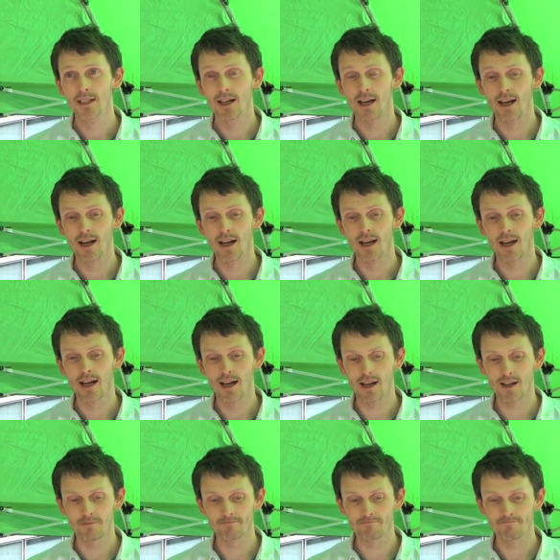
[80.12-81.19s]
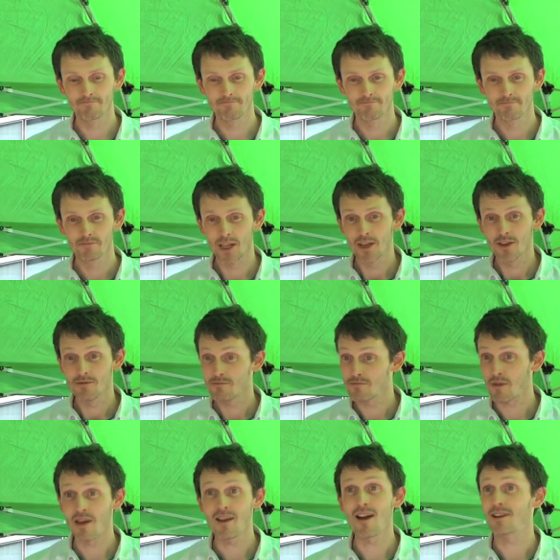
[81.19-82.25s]

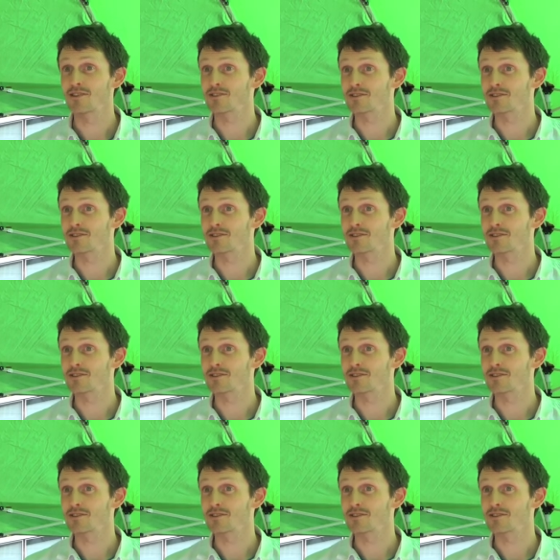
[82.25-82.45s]
But yeah,